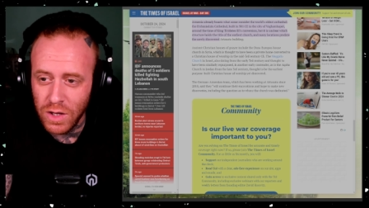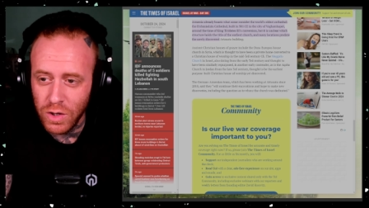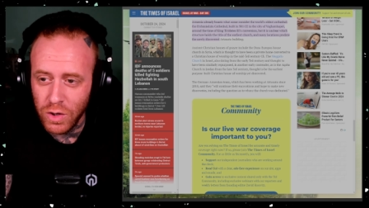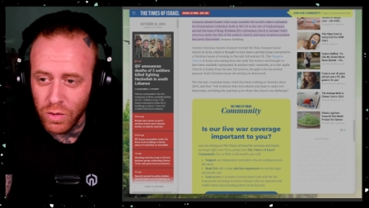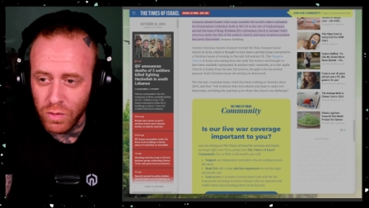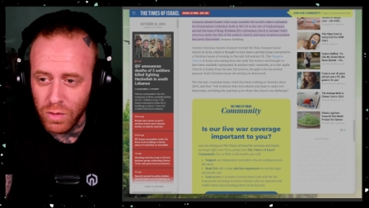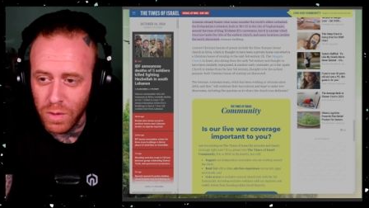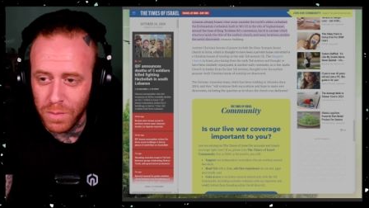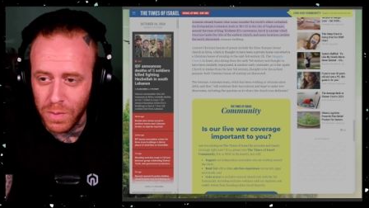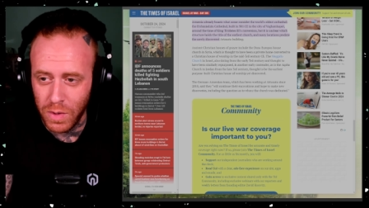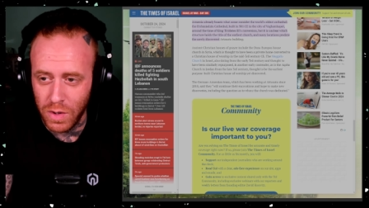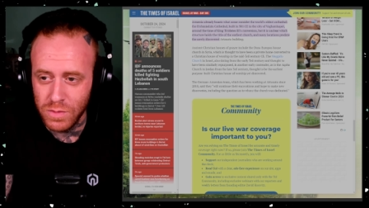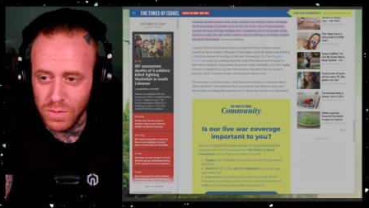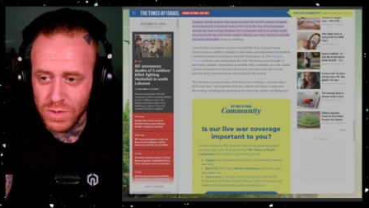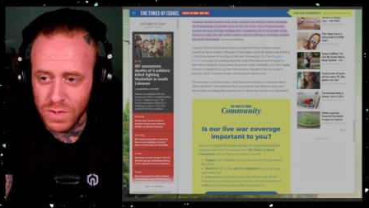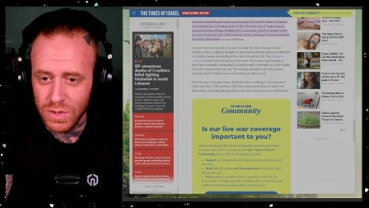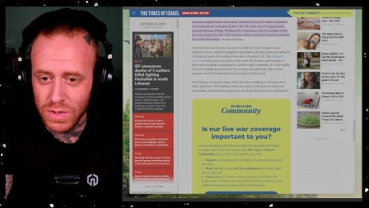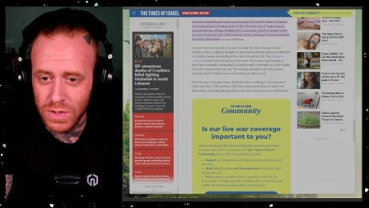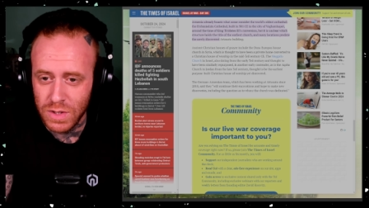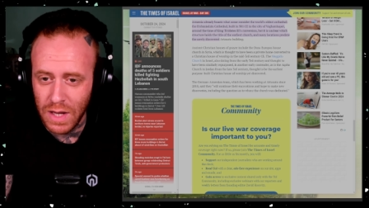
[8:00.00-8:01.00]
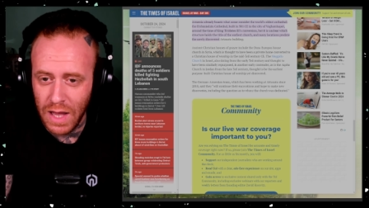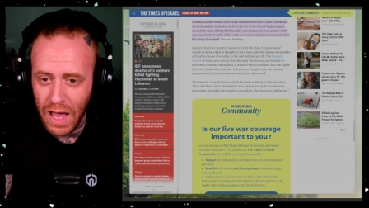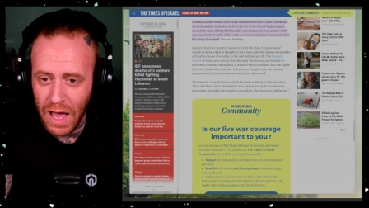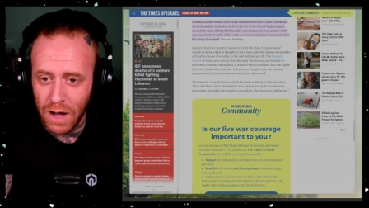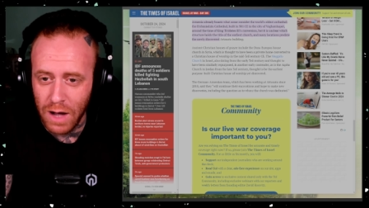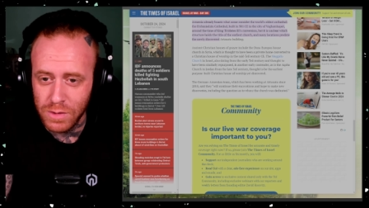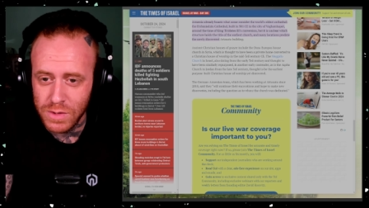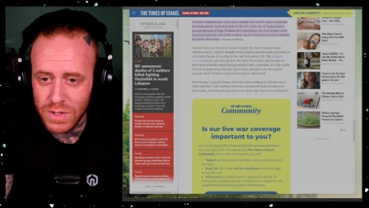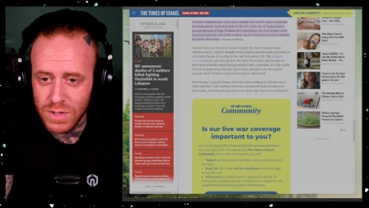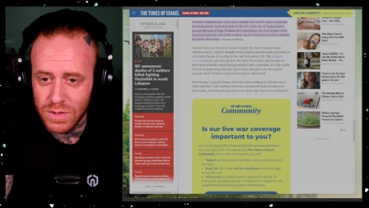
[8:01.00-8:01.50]
Europos
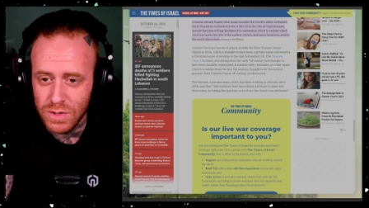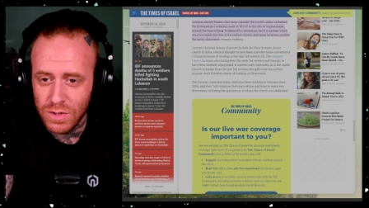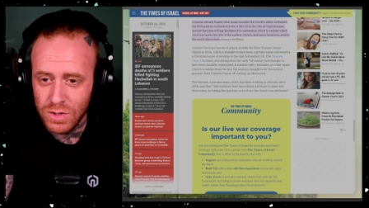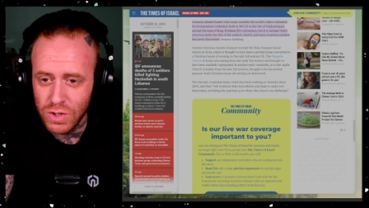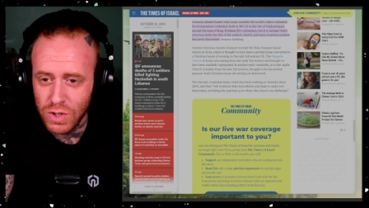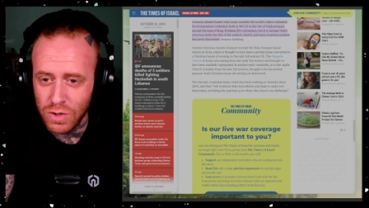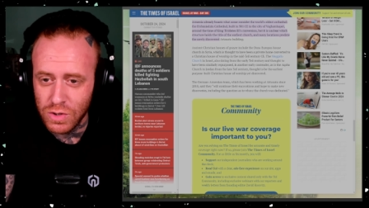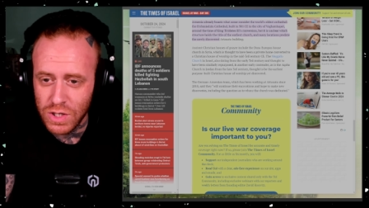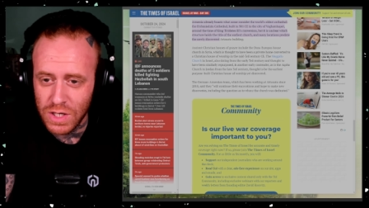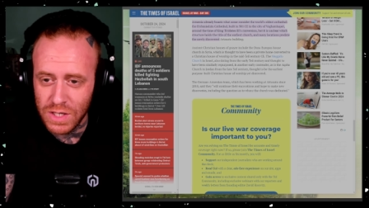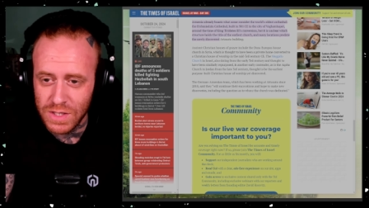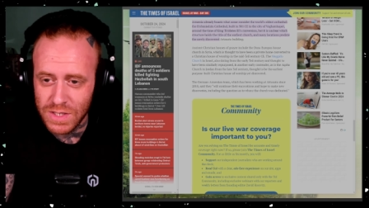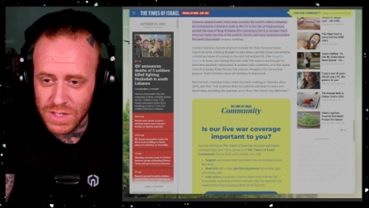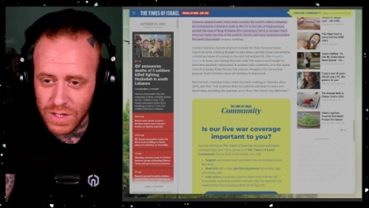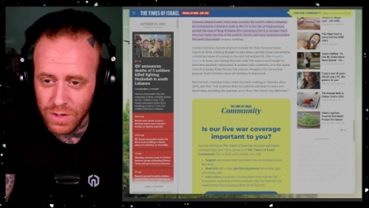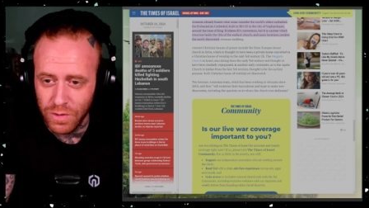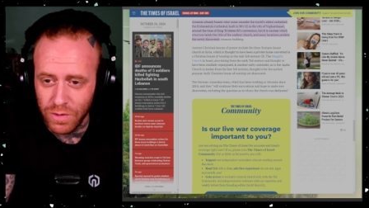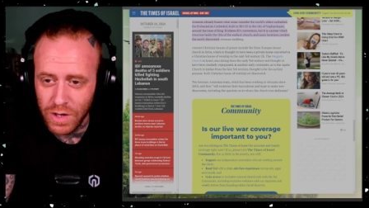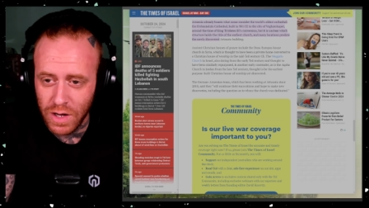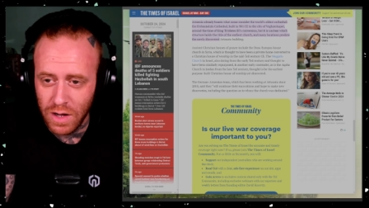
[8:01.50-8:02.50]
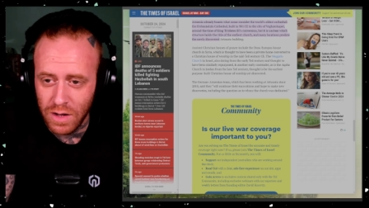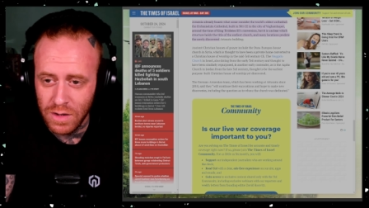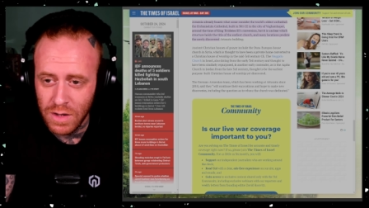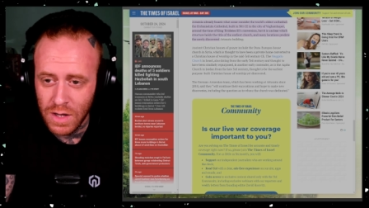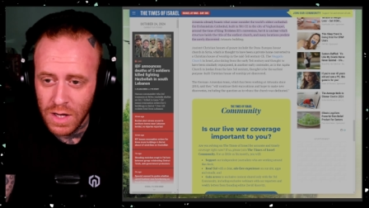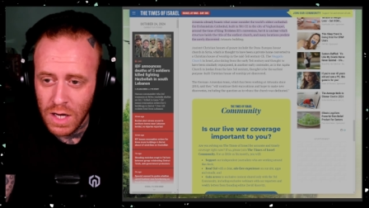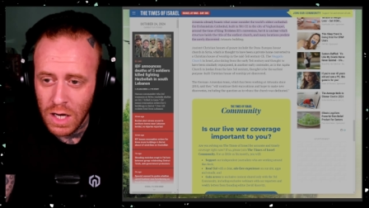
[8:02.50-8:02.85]
house church in Syria,